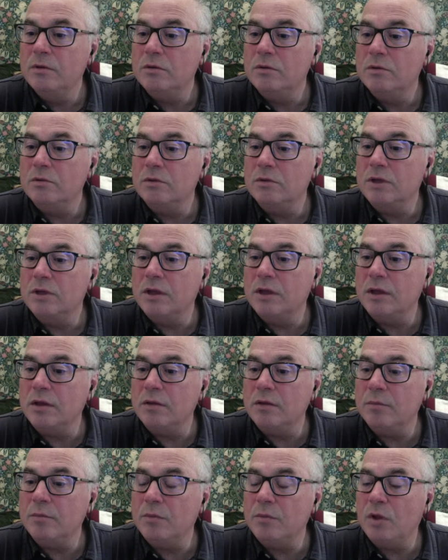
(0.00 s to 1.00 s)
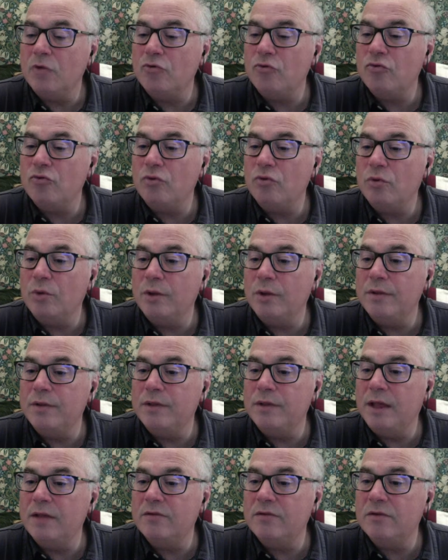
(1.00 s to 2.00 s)
Okay, not sure what
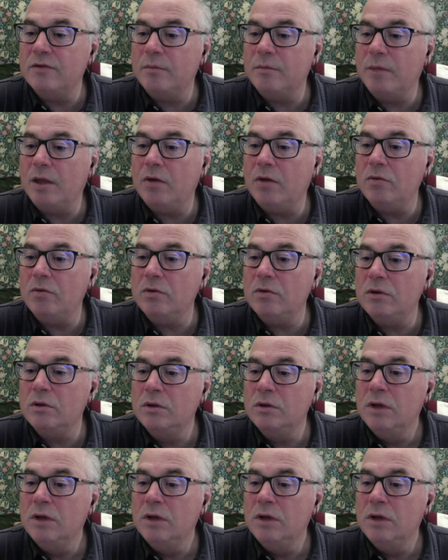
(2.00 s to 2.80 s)
that's about.